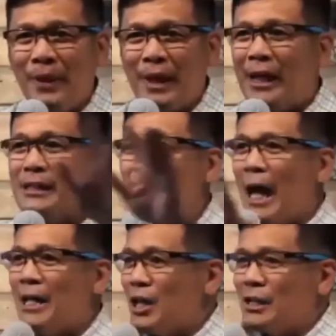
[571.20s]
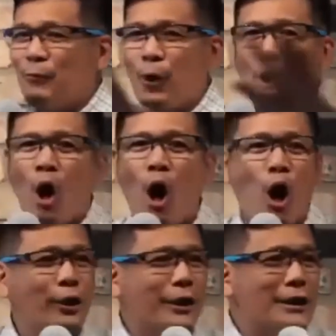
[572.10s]
It's not just for
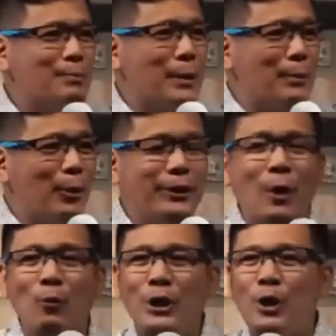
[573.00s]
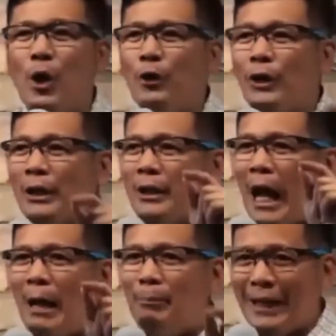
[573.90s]
all these people that we know that
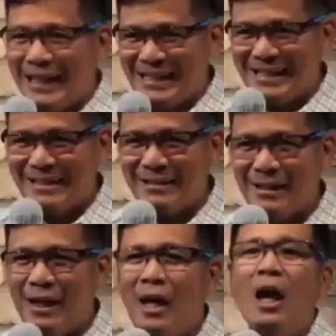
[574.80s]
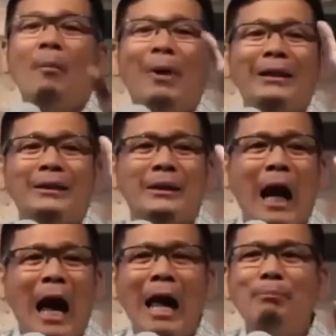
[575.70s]
God blessed. But
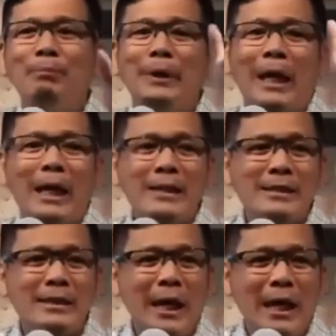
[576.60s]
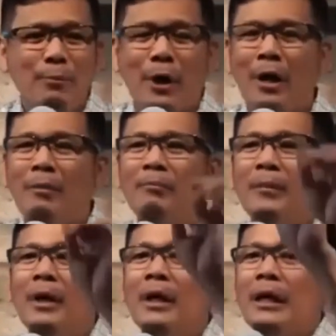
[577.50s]
God blessed Abram.
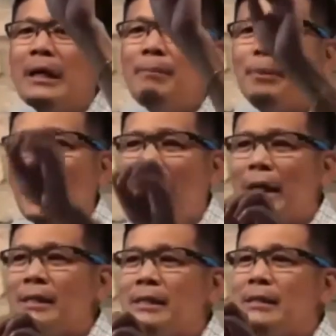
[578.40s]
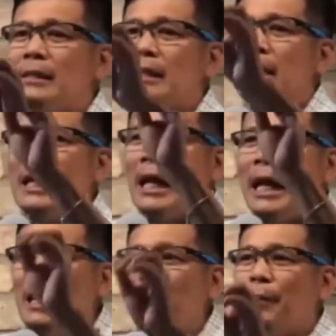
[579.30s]
He blessed
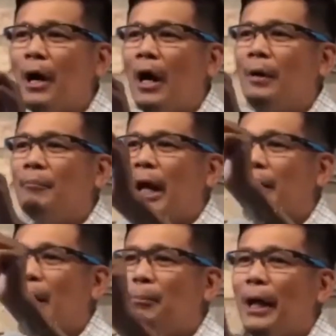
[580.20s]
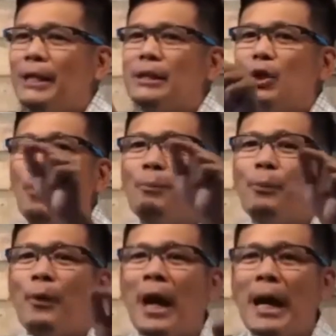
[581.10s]
Abram, and the blessing of
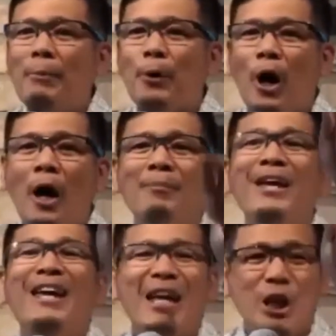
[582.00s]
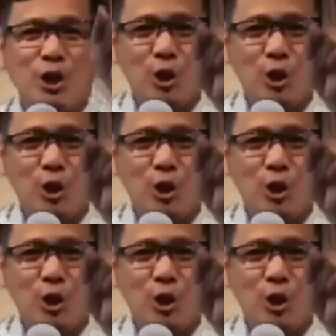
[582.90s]
Abram is